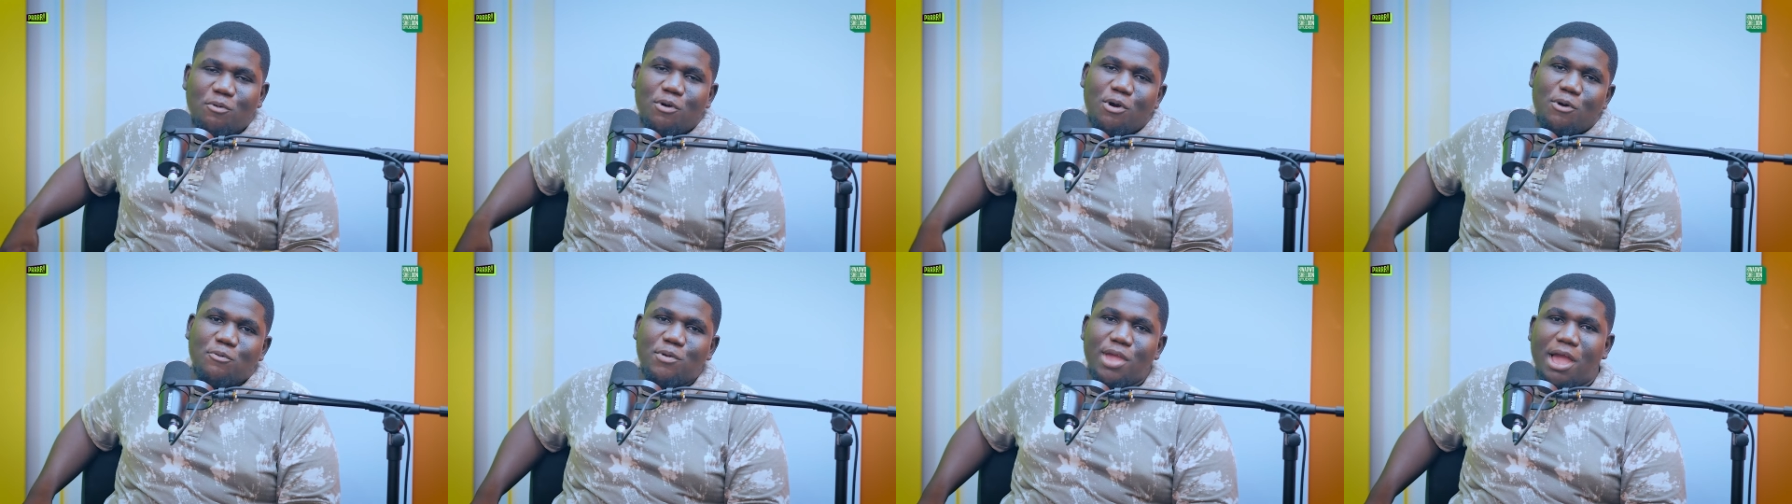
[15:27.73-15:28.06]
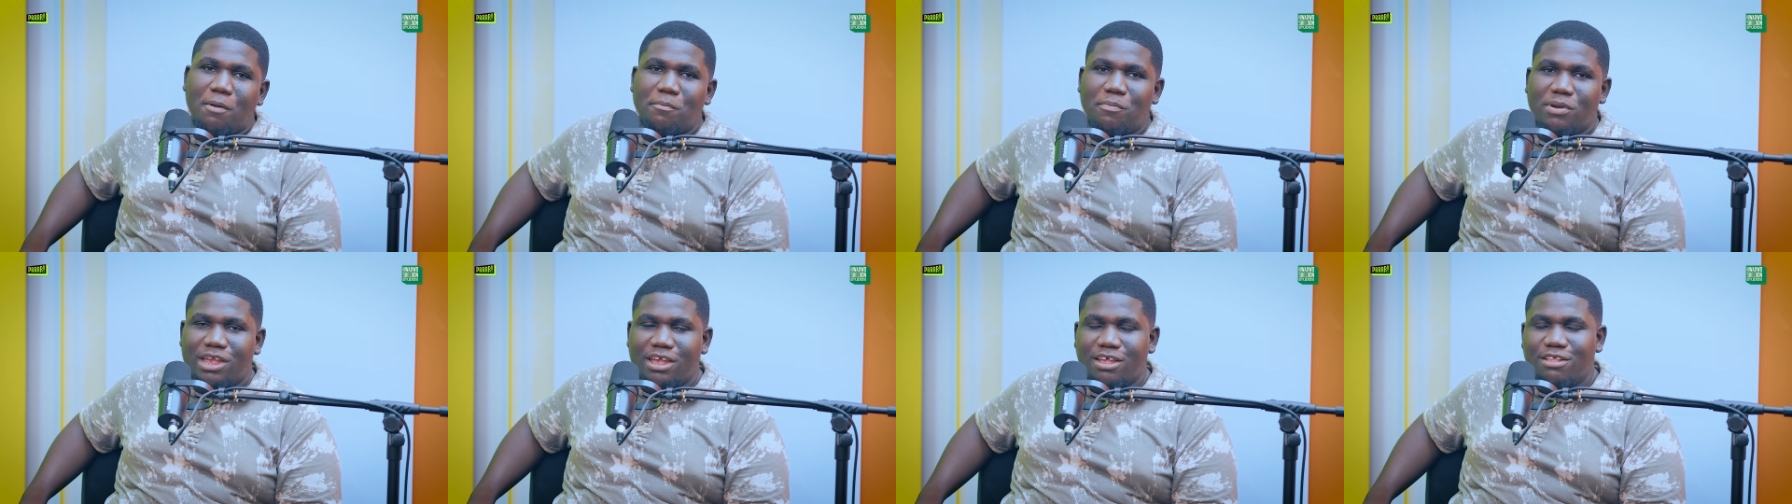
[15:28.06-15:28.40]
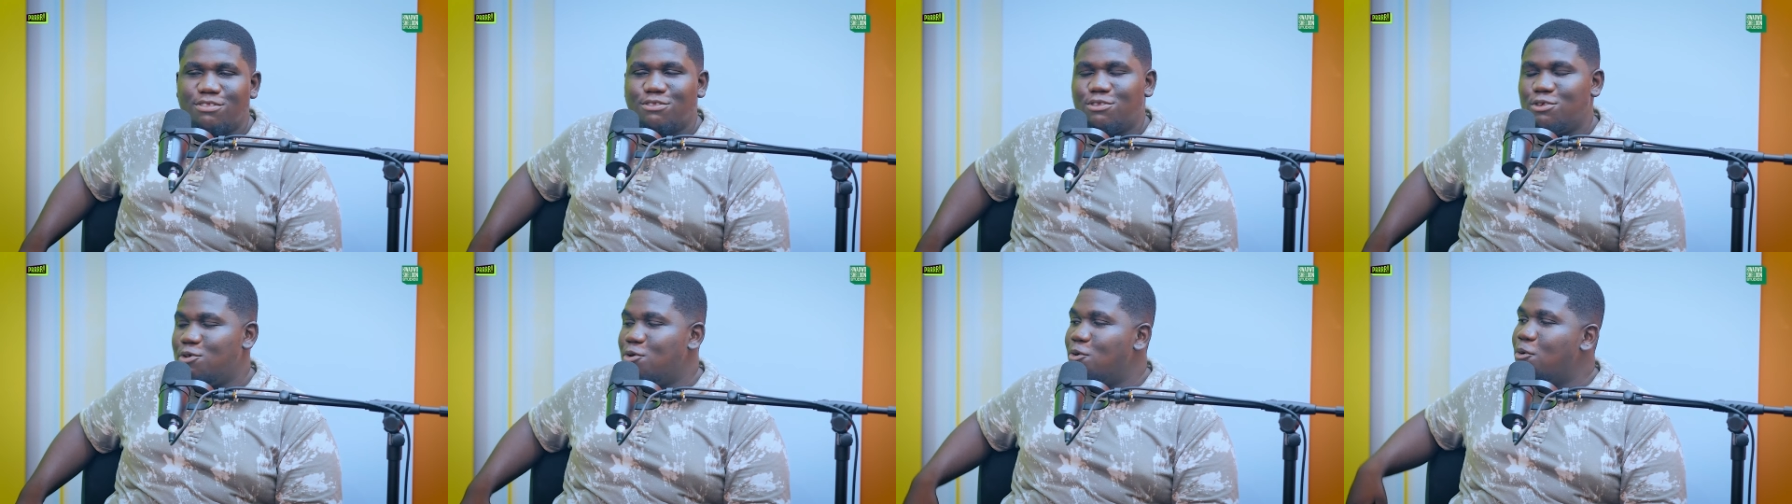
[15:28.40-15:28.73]
what we are
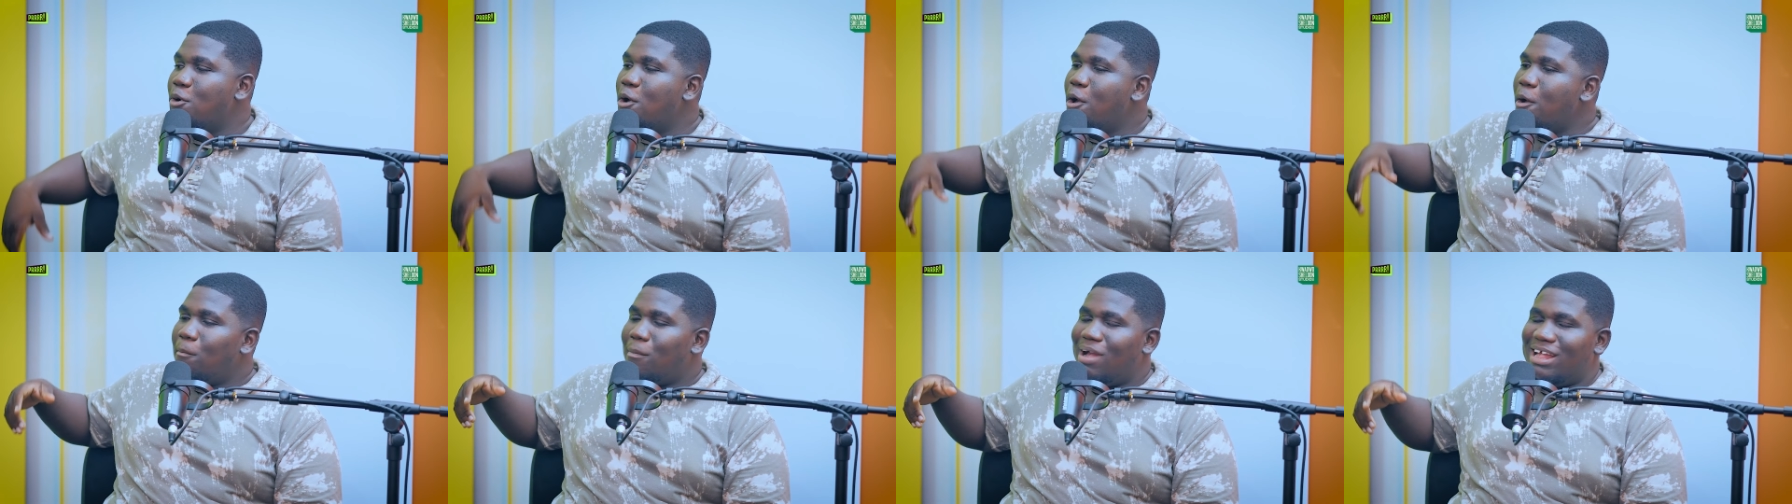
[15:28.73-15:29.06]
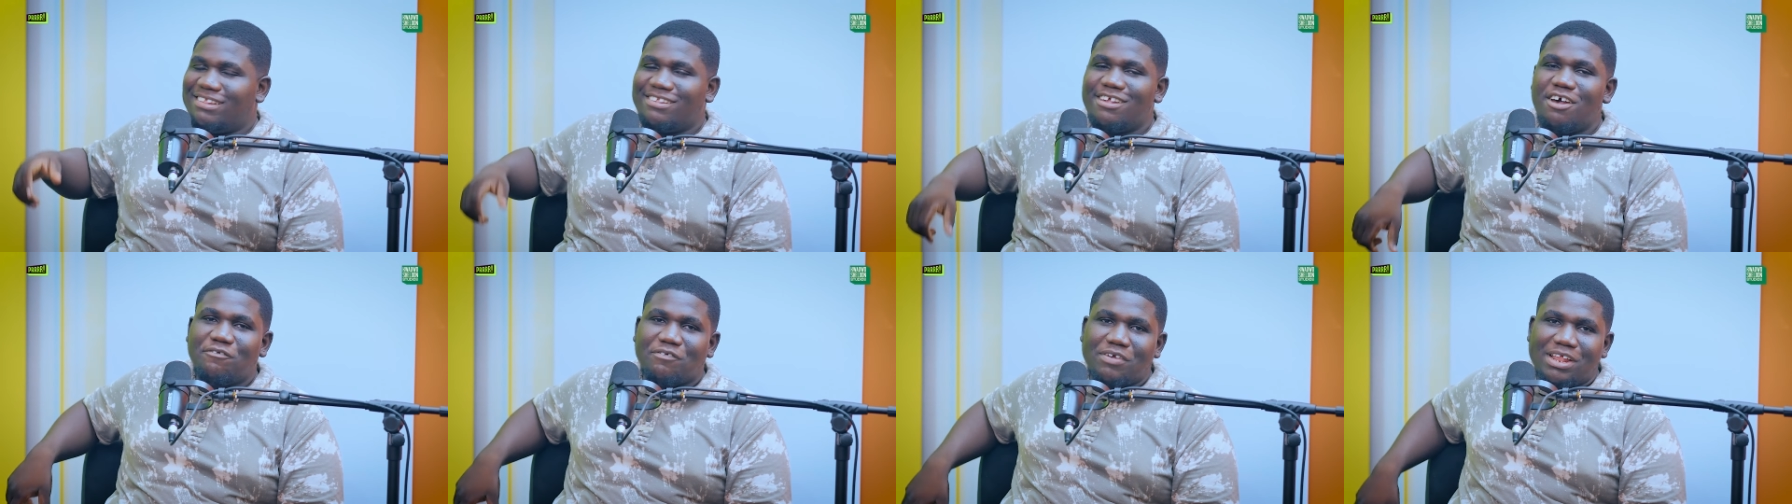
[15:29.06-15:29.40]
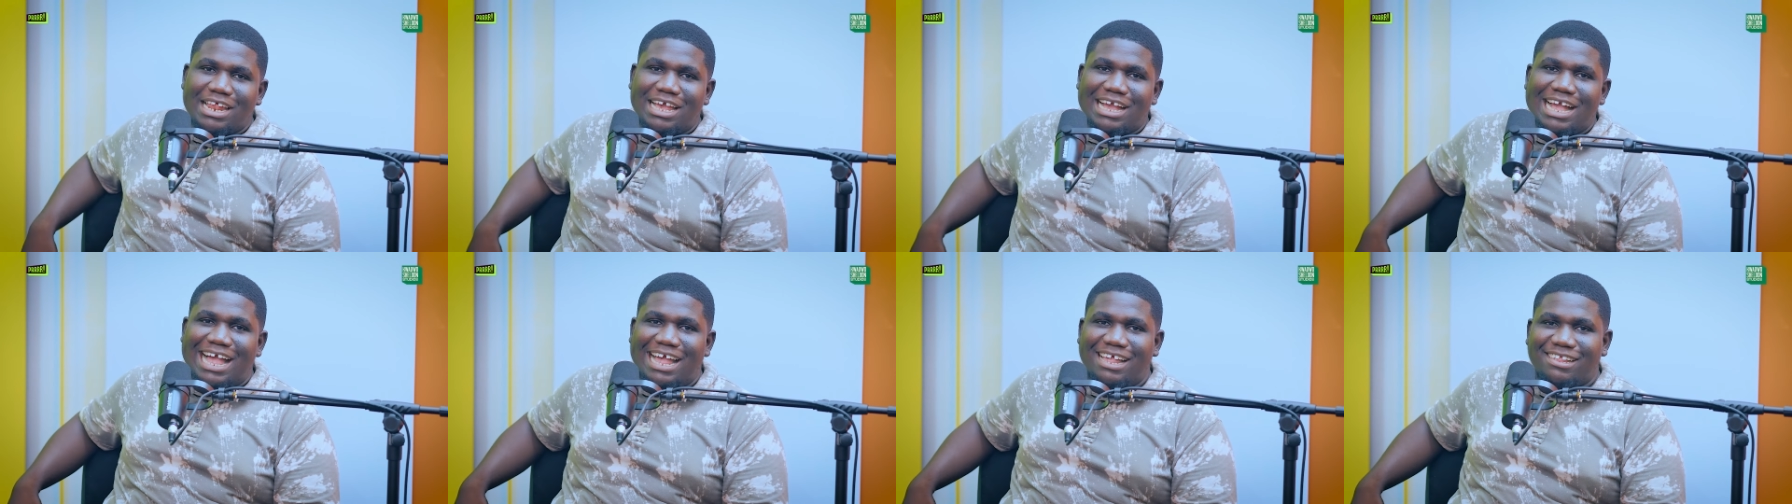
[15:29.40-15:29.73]
bringing to you. Myself
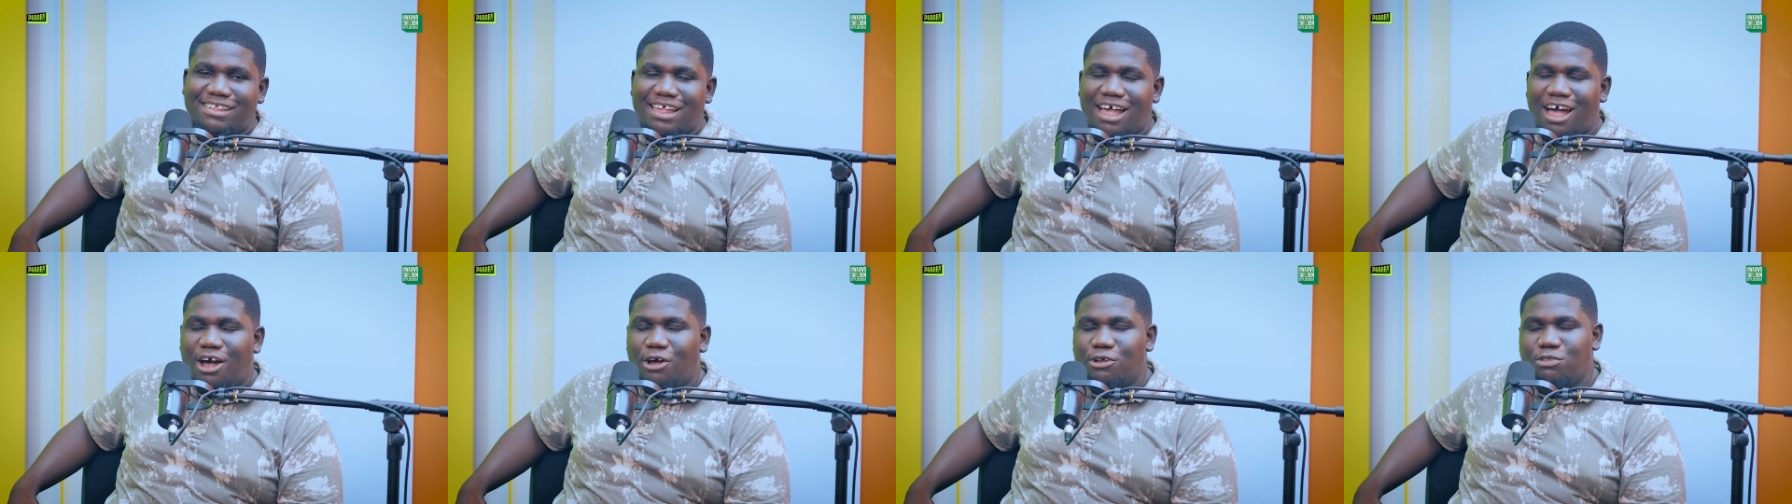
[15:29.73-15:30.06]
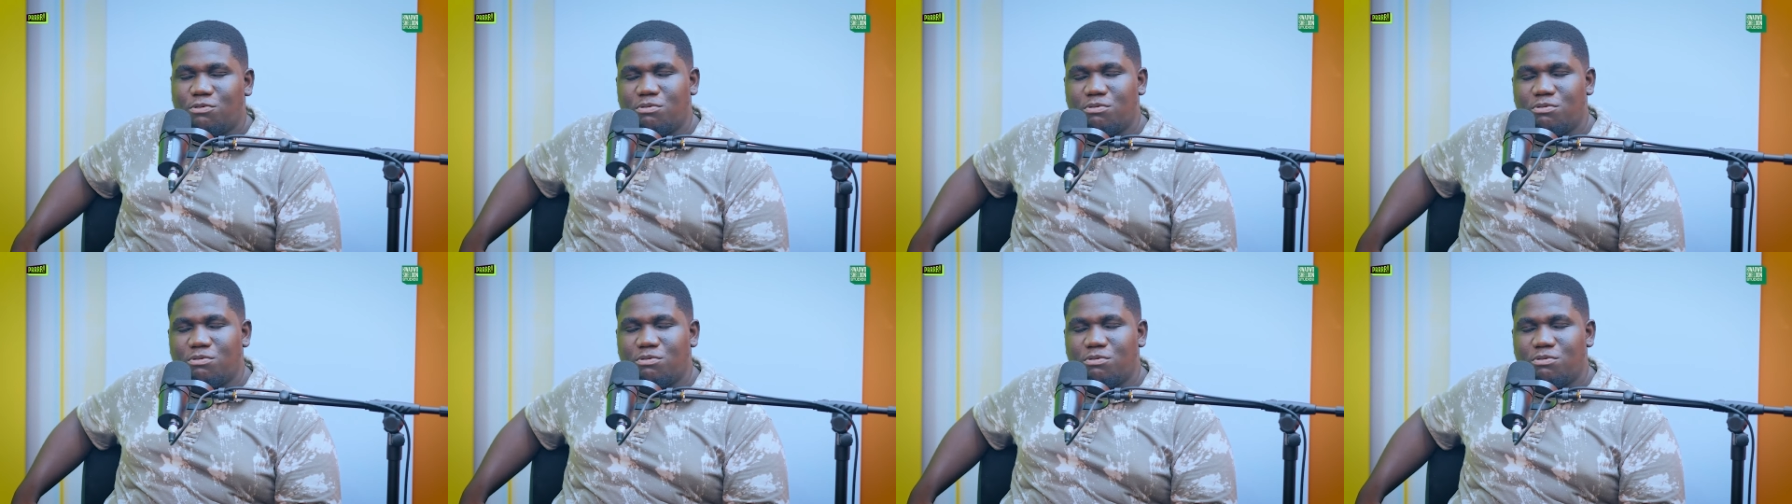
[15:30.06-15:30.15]
and the guys are